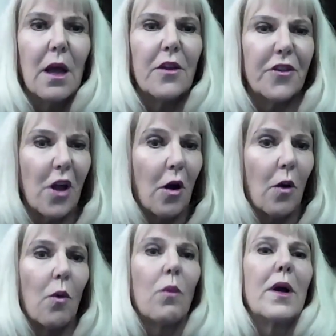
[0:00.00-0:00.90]

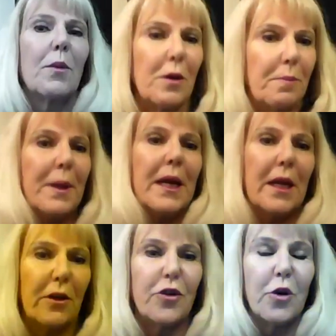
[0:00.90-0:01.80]
So it would
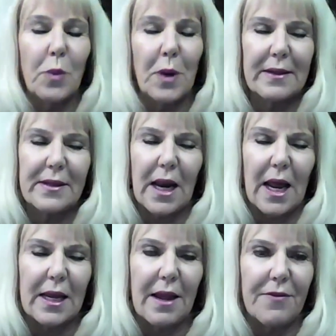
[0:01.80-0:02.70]
be 2 weeks that
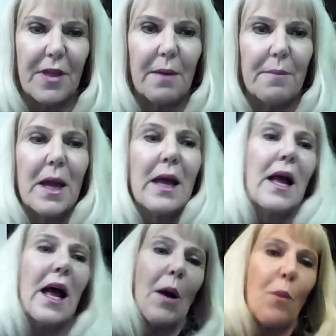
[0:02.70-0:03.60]
I give them.
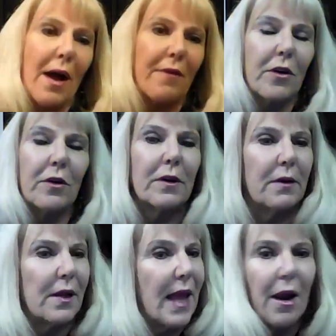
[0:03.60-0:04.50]
However,
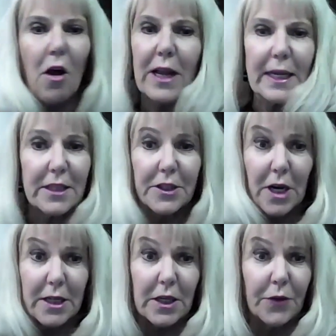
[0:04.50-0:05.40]
that all gets
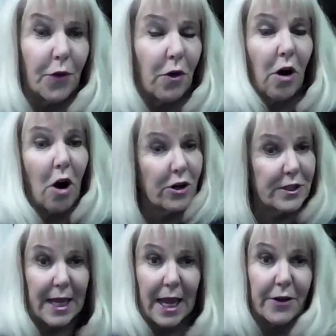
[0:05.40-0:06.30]
adjusted for our
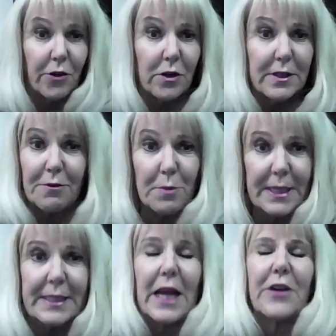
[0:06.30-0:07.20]
schedules,
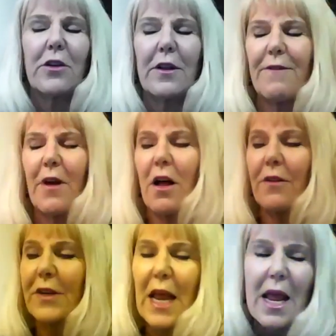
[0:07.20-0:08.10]
everybody's schedule
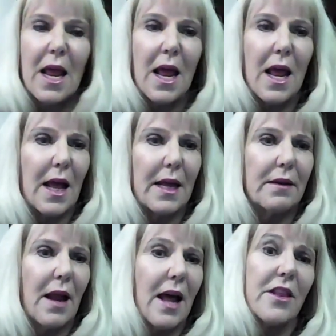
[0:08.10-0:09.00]
involved,
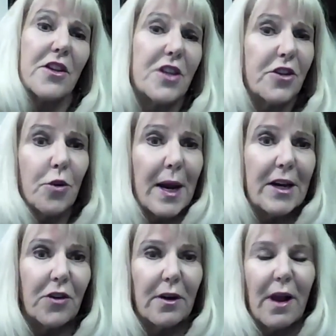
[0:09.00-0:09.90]
and the
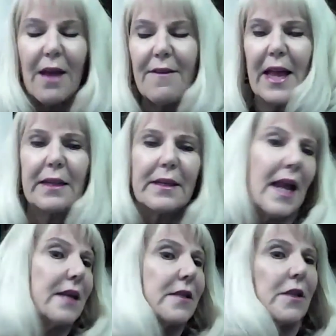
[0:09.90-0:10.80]
situation. I've had
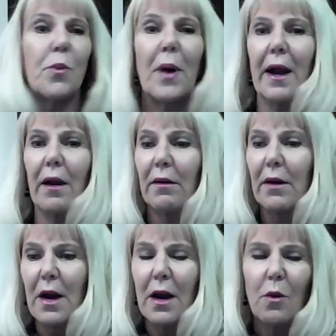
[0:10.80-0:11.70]
cases where
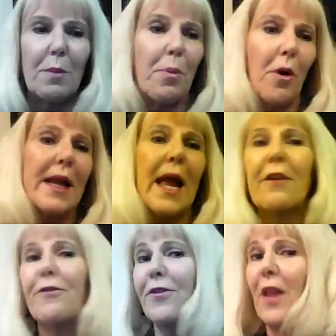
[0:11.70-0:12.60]
one party had
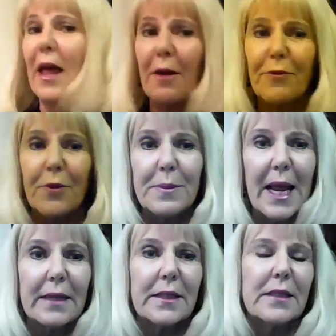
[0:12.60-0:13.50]
to fly up from
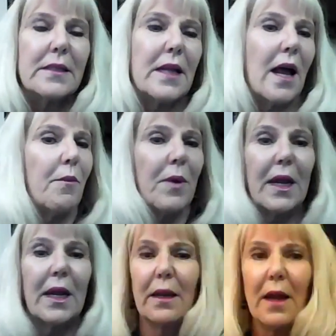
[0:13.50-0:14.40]
Texas and
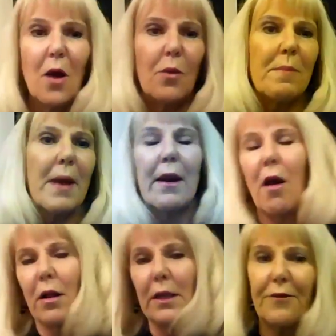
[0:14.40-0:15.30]
we met
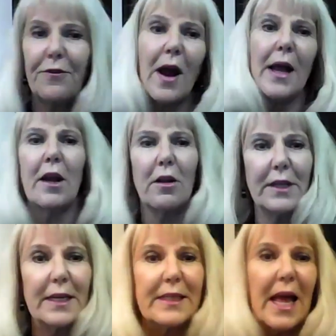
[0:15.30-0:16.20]
all day Friday, all
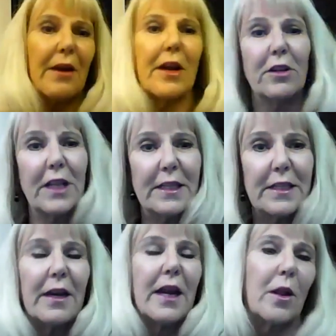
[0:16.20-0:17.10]
day Saturday, all day
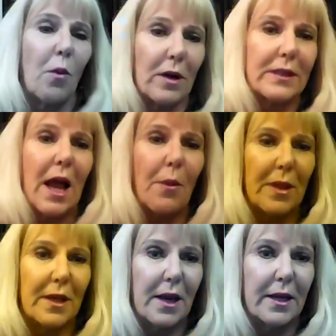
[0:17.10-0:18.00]
Sunday, and they walked out
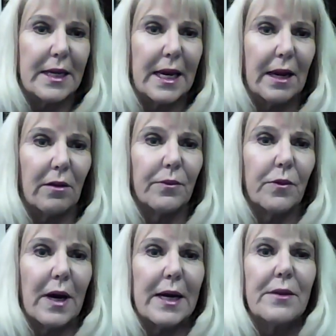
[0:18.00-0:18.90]
with a done deal,
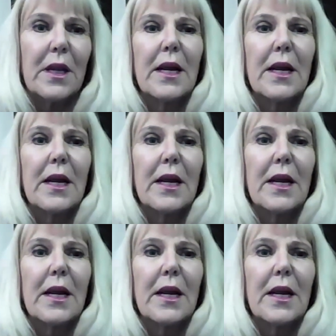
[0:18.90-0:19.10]
right?